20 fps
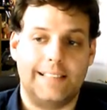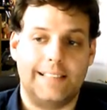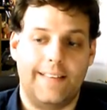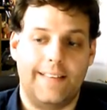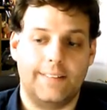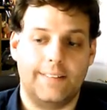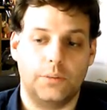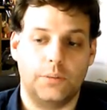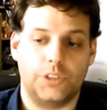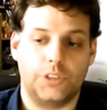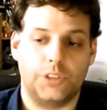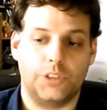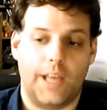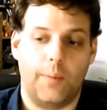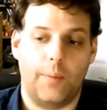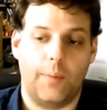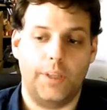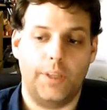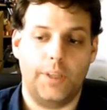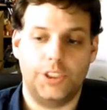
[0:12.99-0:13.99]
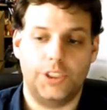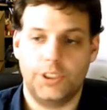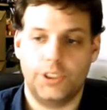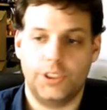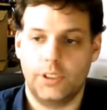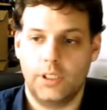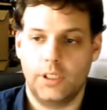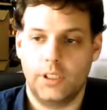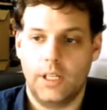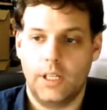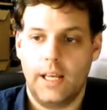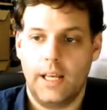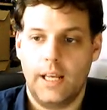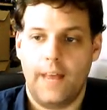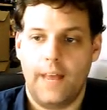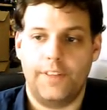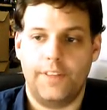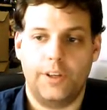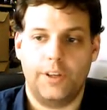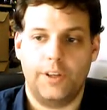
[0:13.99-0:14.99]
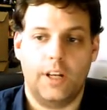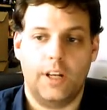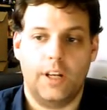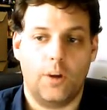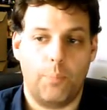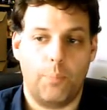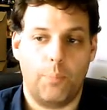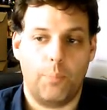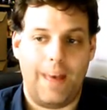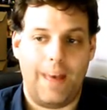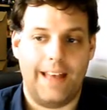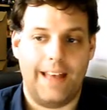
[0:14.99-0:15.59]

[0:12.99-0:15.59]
this little sandwich, and then you click on pair